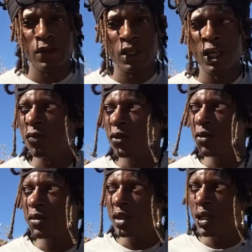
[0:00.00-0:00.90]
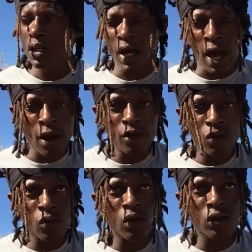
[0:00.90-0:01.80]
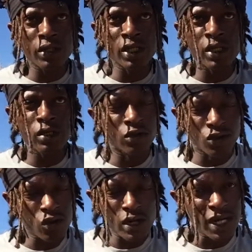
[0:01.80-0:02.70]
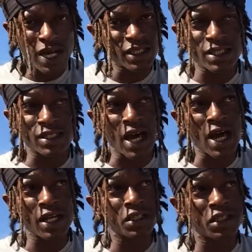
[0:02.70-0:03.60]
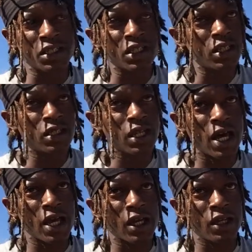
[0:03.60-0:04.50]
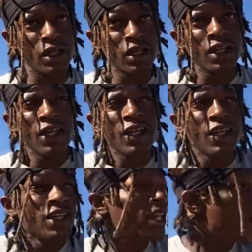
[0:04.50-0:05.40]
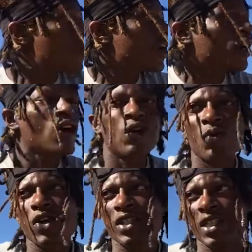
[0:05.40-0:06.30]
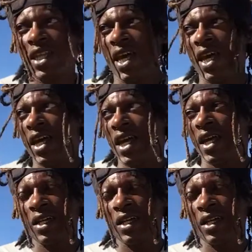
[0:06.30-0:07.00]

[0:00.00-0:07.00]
If you think outer worldly, you are not designed to think like, yeah, I want to go to work today, and